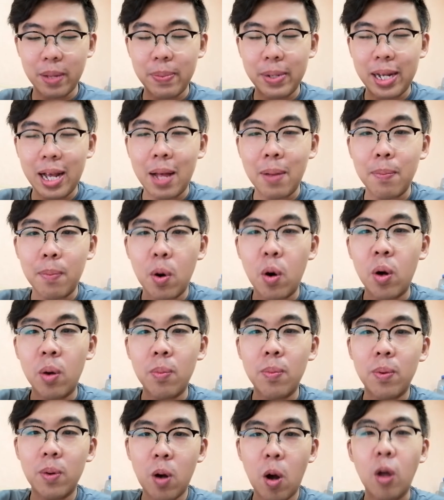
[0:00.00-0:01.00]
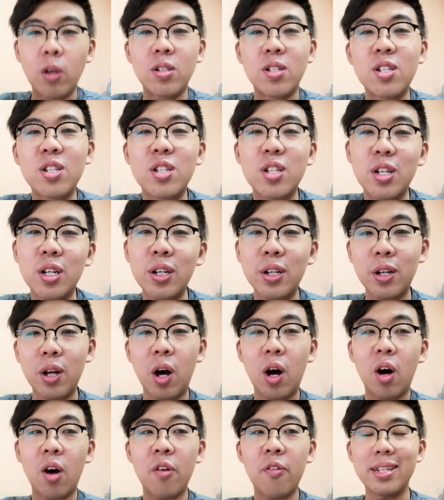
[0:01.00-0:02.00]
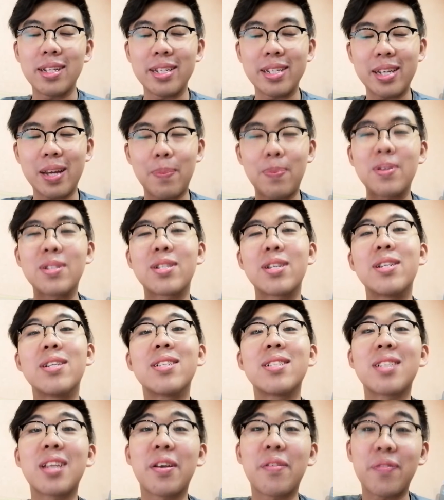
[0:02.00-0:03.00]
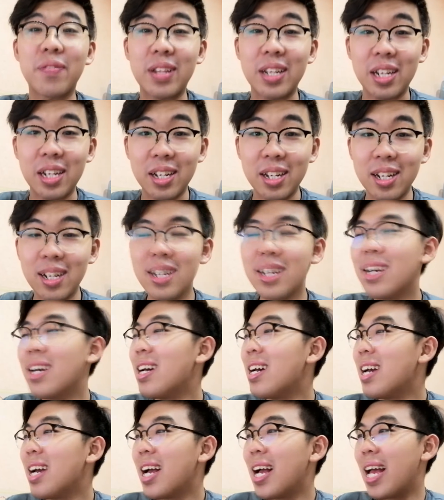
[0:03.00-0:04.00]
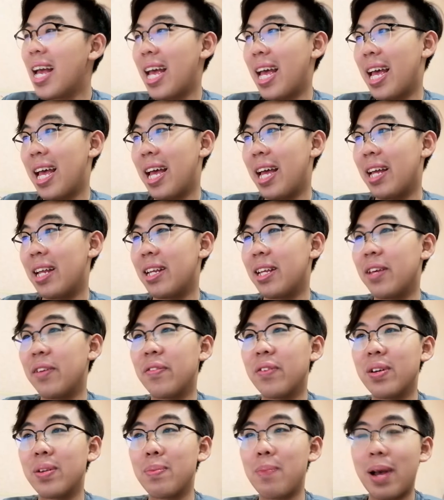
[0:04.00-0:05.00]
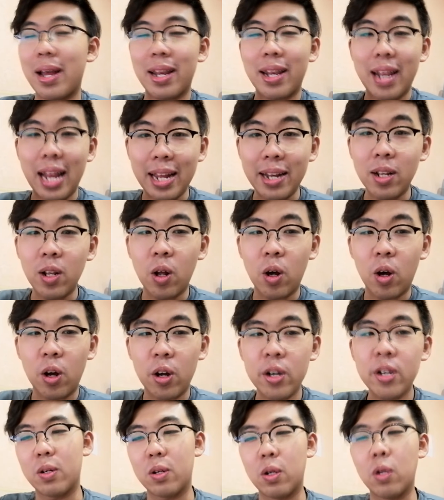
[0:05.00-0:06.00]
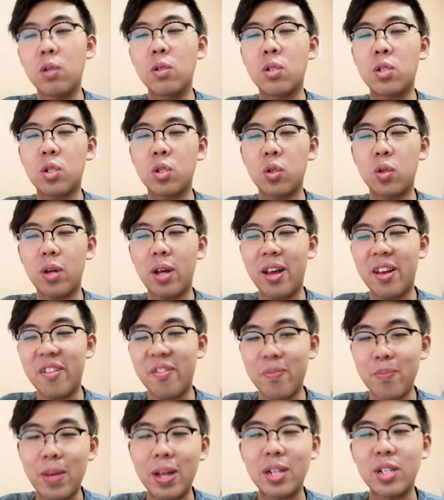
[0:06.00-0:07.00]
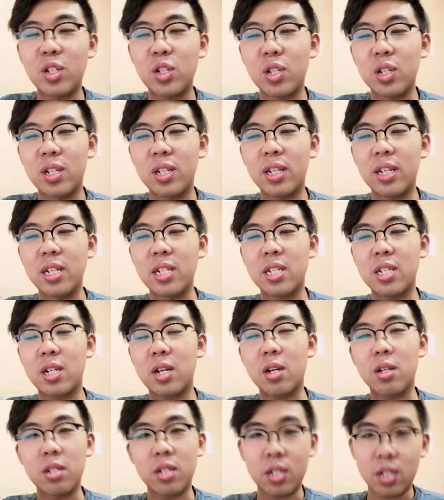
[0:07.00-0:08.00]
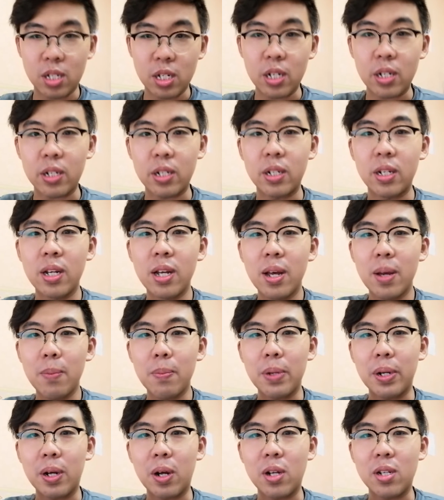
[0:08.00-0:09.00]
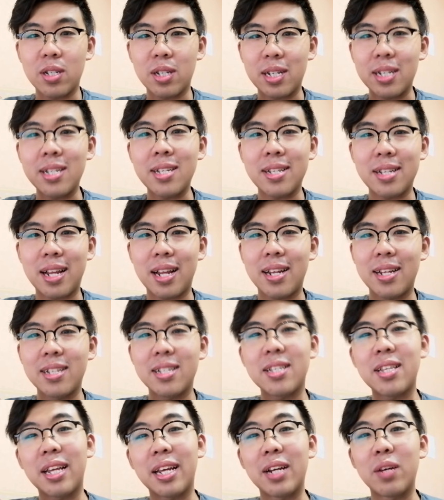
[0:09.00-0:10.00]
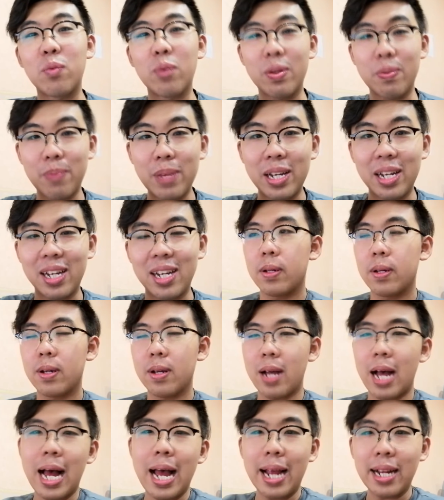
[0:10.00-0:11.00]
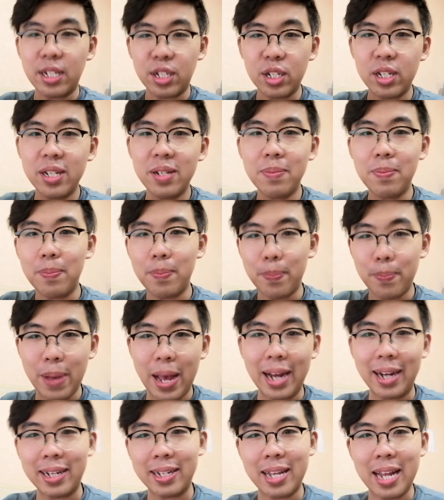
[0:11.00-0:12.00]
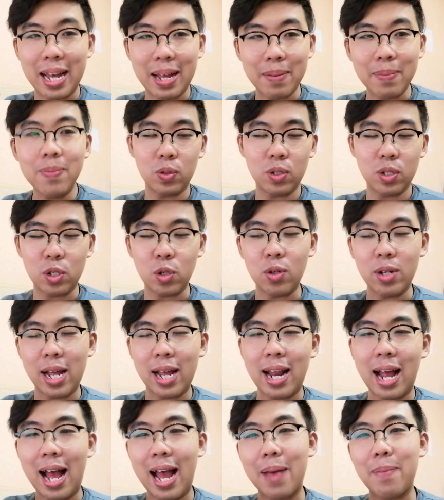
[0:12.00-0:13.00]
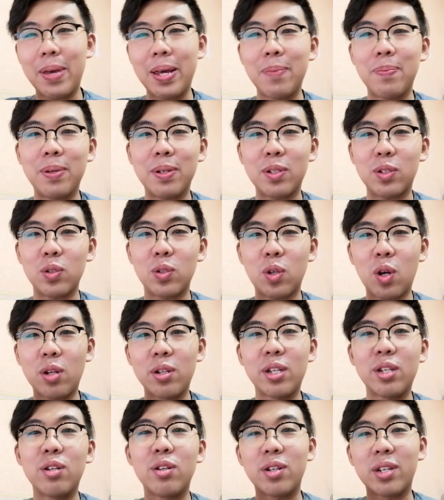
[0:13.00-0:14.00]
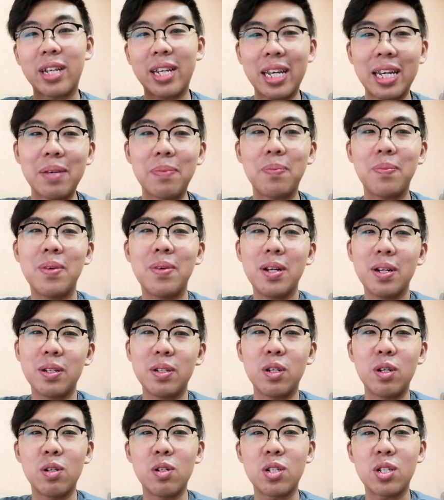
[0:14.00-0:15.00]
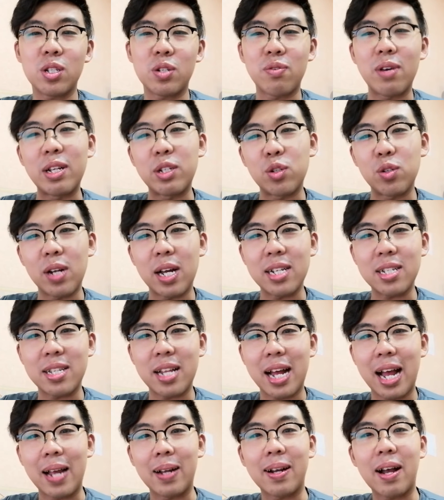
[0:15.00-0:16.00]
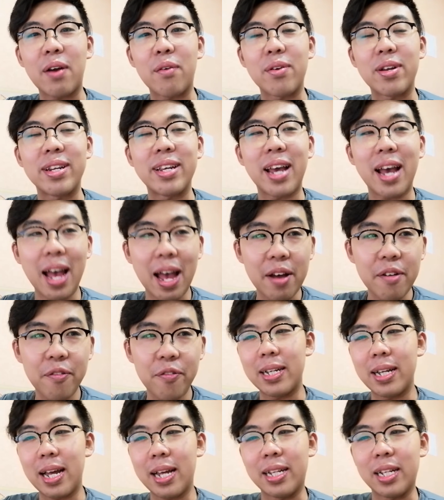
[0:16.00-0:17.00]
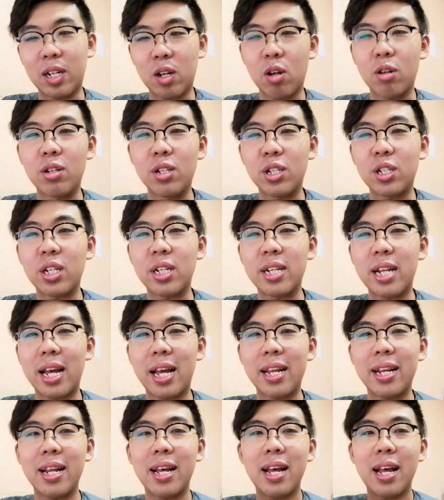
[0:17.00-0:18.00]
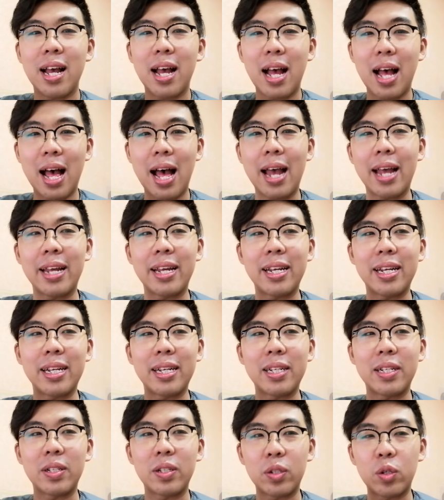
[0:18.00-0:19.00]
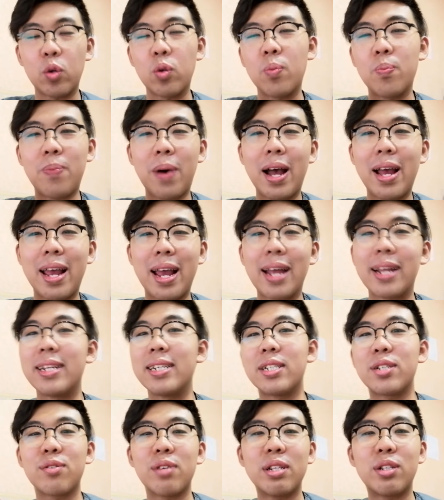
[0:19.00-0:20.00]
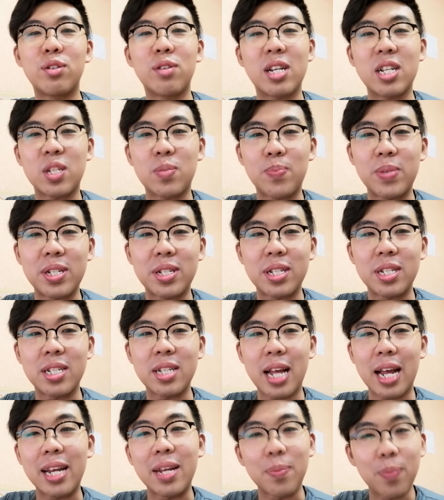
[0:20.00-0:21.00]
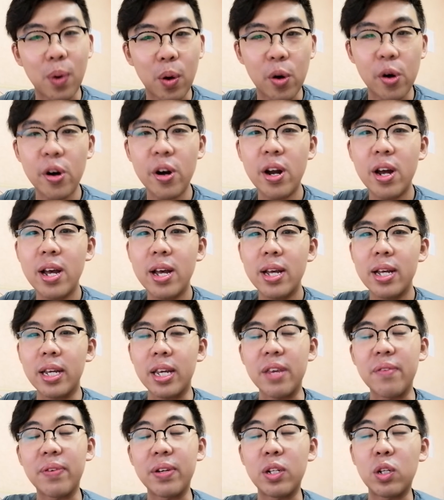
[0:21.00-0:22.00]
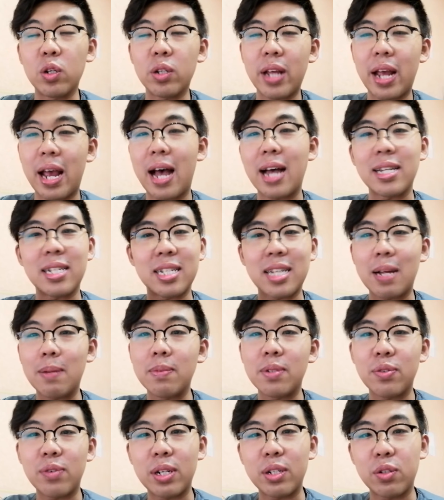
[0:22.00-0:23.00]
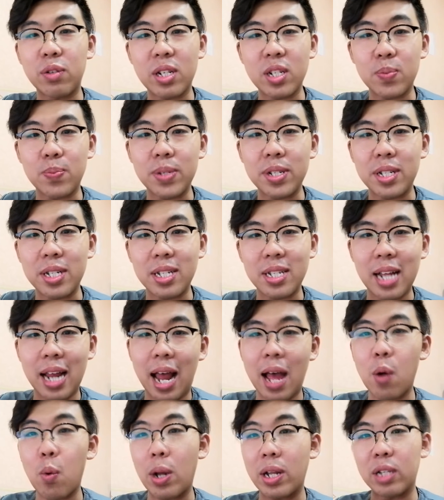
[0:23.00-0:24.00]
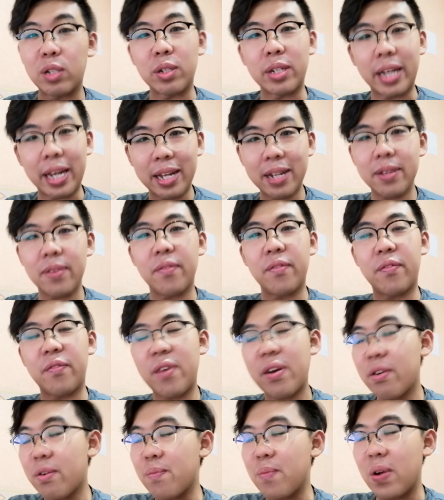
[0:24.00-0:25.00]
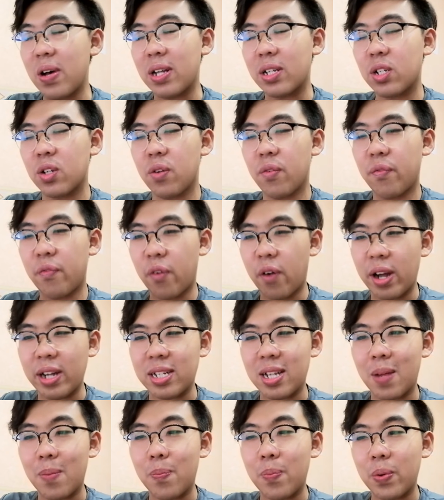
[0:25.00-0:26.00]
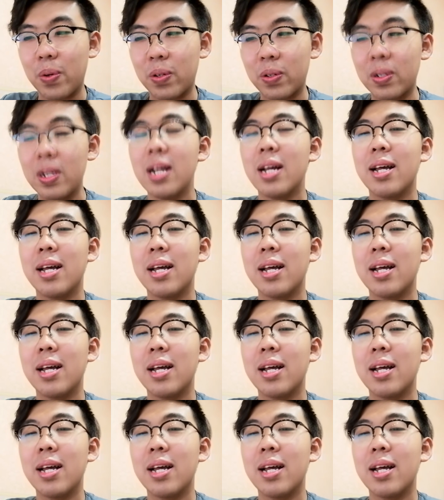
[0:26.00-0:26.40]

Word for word: become more concerned of their personal safety, and even my landlord also have mentioned his concern because his son is staying with me. I actually beg them so that I'm able to continue to keep those tarantulas that I currently have at the condition that I don't buy any tarantula species anymore. Even though there are some tarantula species that I wanted to get very much, for example,